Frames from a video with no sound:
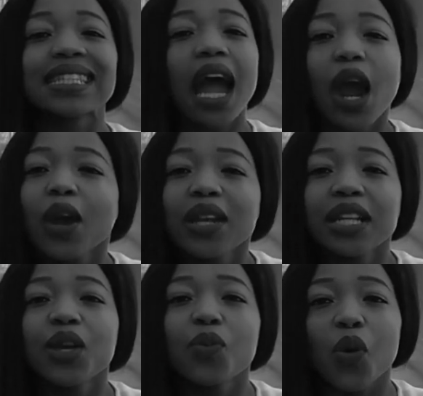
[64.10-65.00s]
is
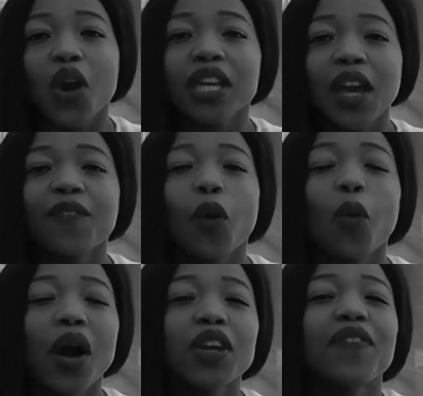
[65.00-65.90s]
currently working for
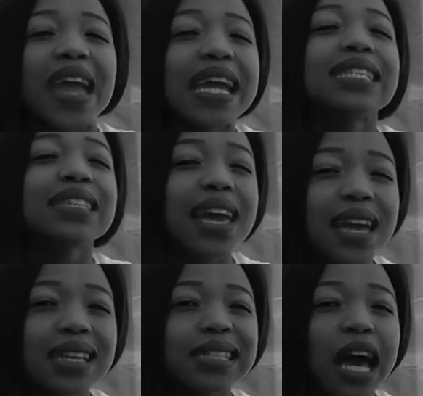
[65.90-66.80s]
one of
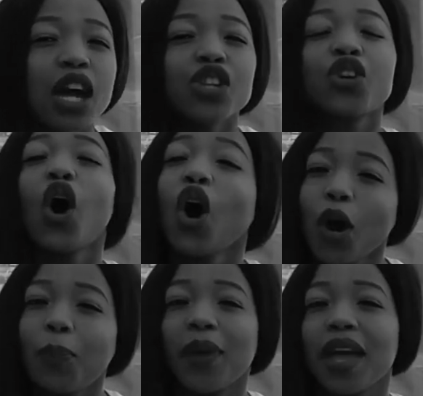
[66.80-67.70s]
SA's
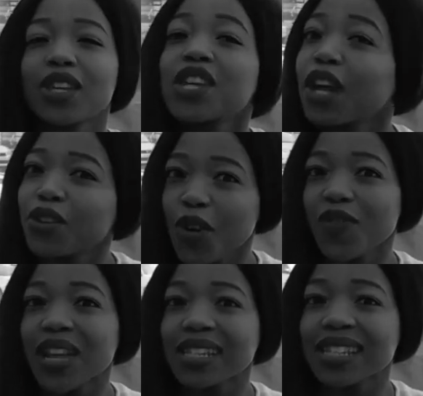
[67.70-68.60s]
top
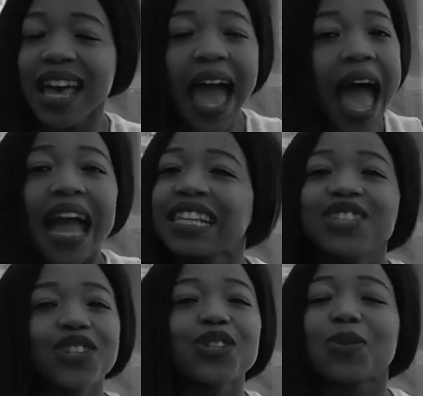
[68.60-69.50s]
telenovelas, and
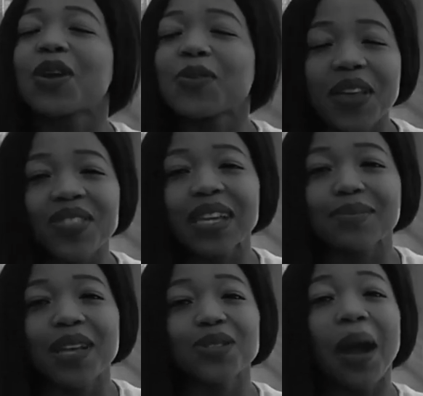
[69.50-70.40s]
he's just doing great
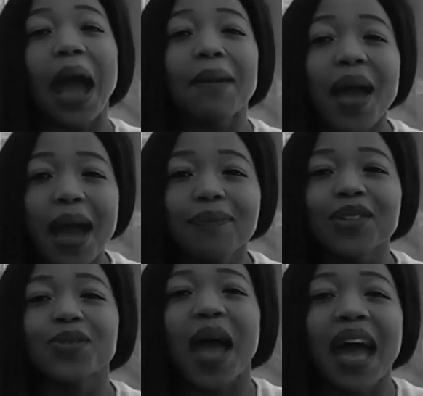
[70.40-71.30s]
things, man. So I'm
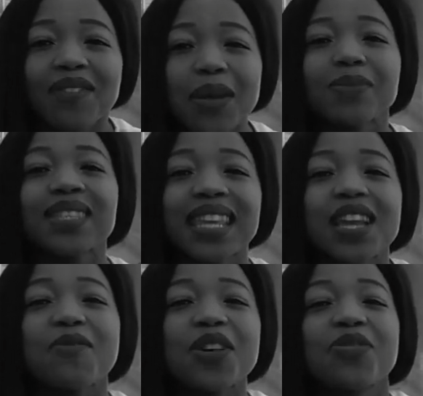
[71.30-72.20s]
happy to have him
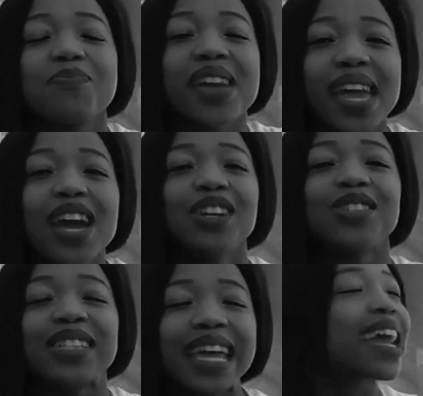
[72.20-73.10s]
sitting with me
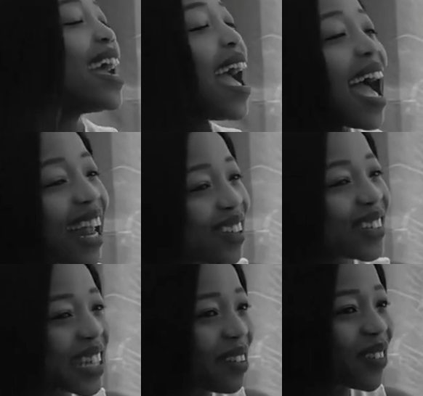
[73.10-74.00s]
today.
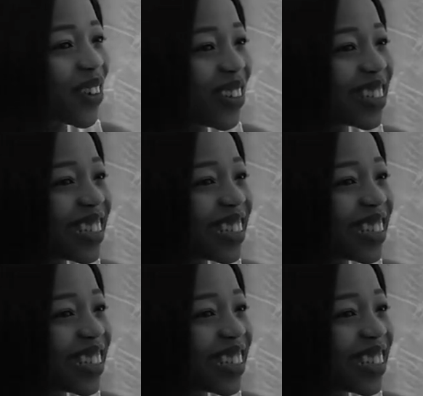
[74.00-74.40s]
Hello, Thabo.